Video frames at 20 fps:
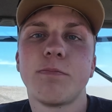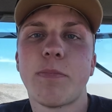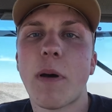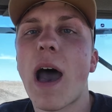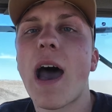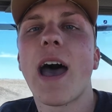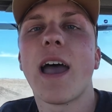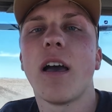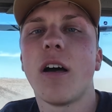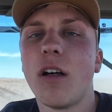
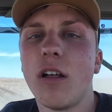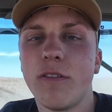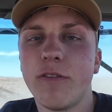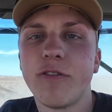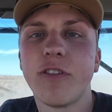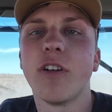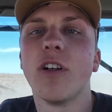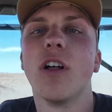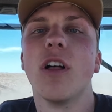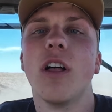pile
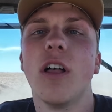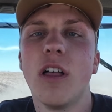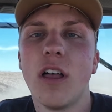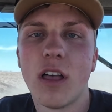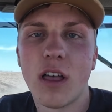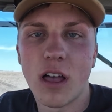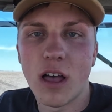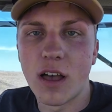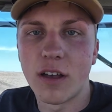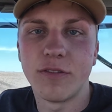full
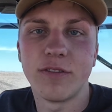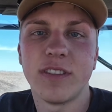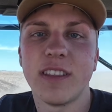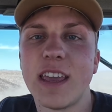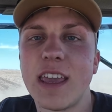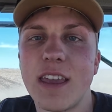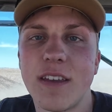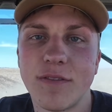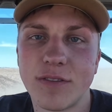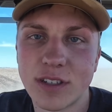of
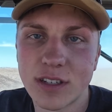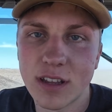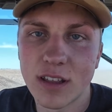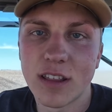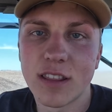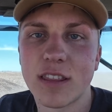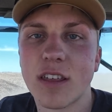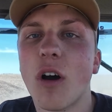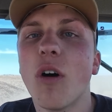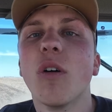leaves
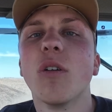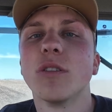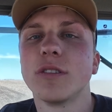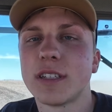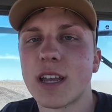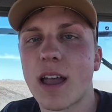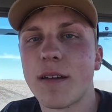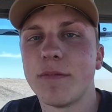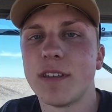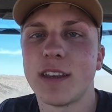the whole
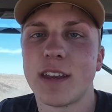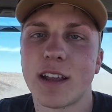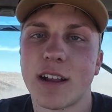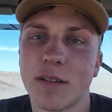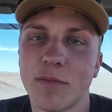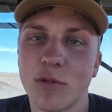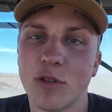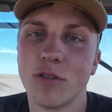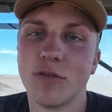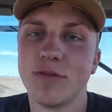time the
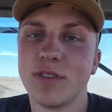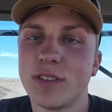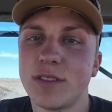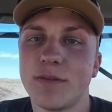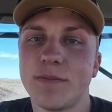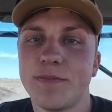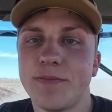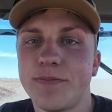digger moves.